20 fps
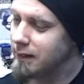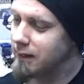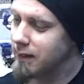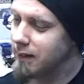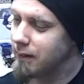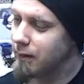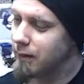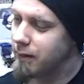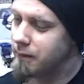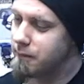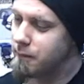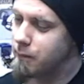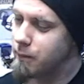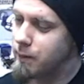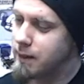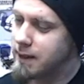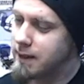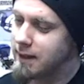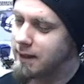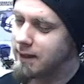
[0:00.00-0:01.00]

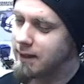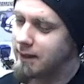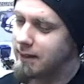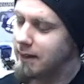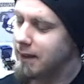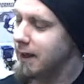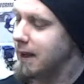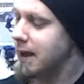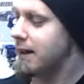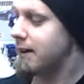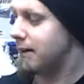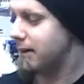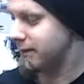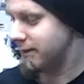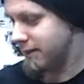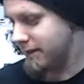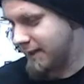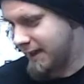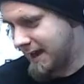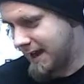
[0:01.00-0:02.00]
Anyway, I got
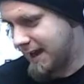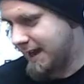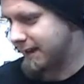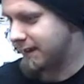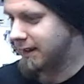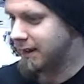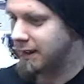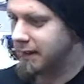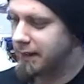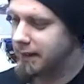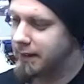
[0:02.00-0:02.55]
onto that,